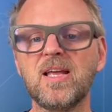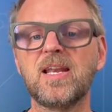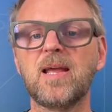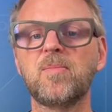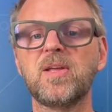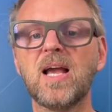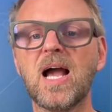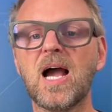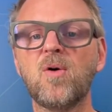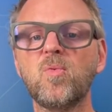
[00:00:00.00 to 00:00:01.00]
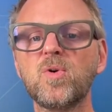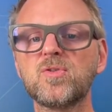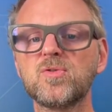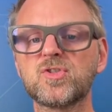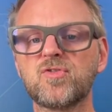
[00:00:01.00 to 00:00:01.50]
Namely, how would
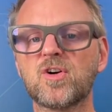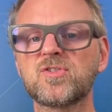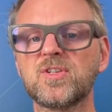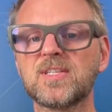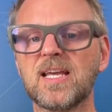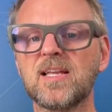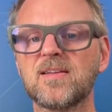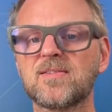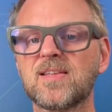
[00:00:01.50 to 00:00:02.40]
you structure data